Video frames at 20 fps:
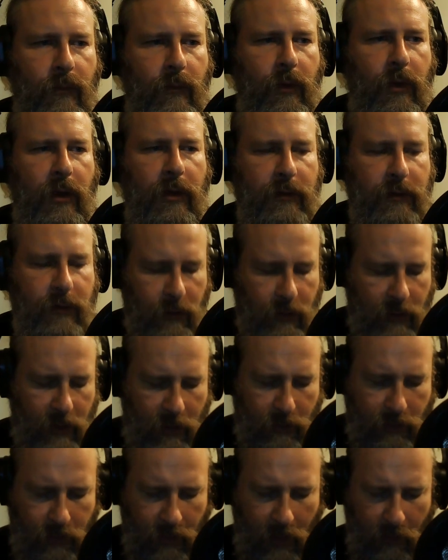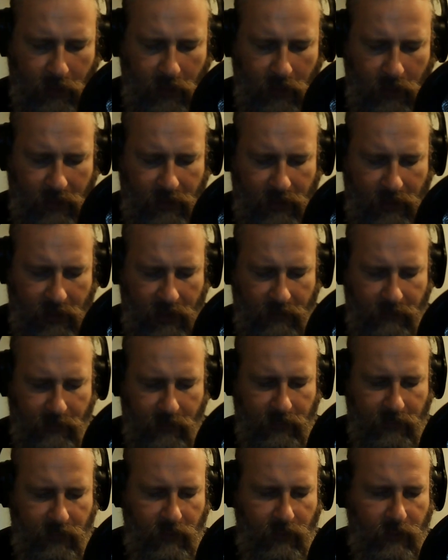No, I certainly applaud the
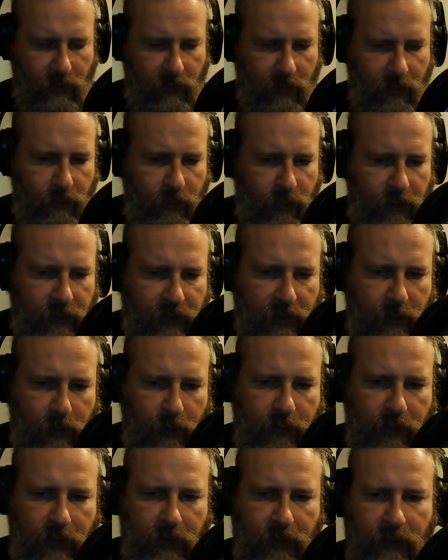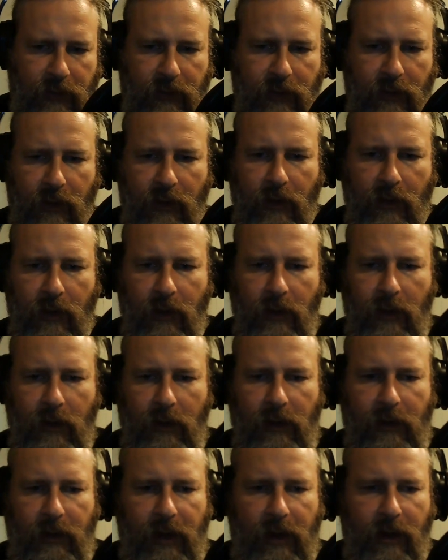efforts to put some of this
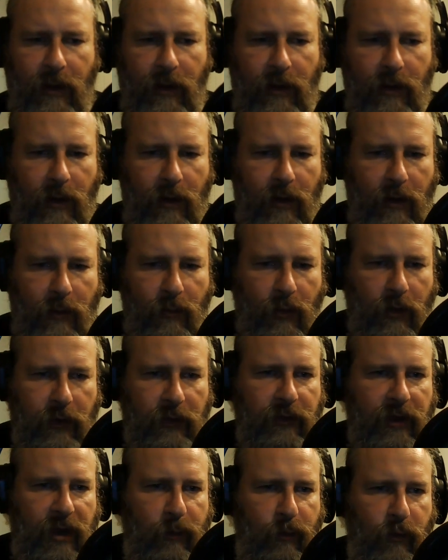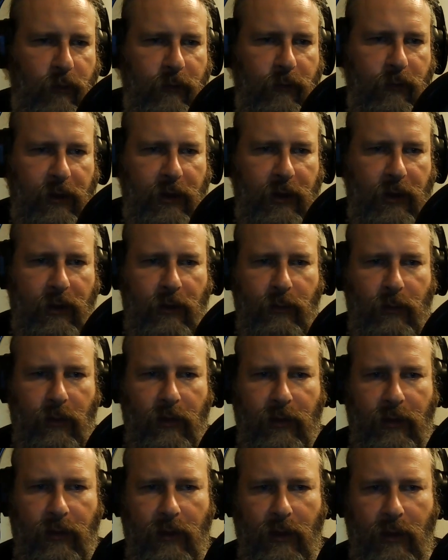data on a more stable footing
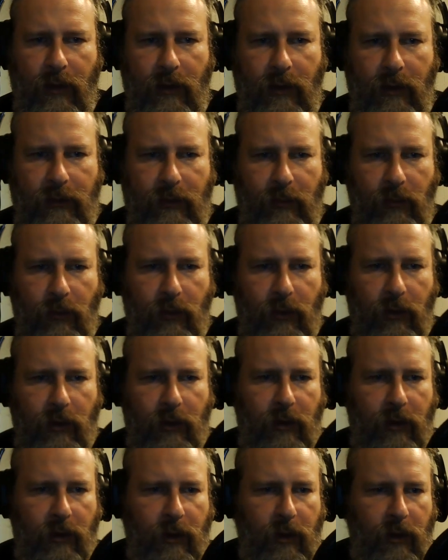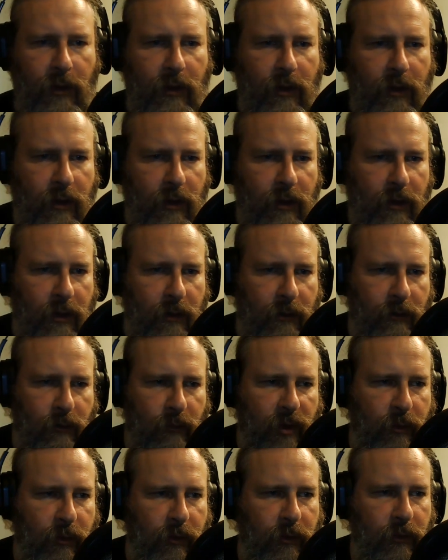with some good
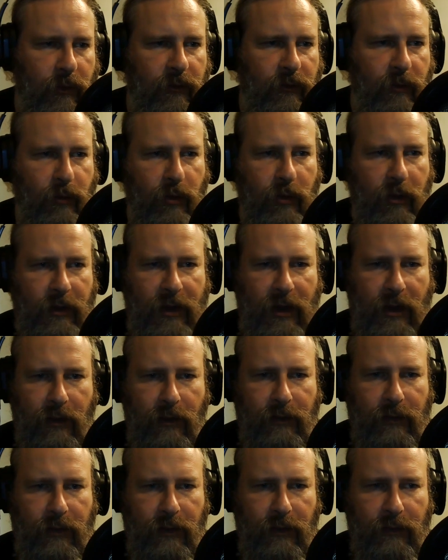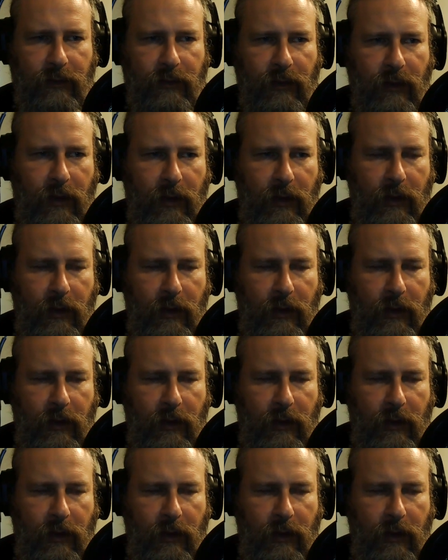reproducible analyses.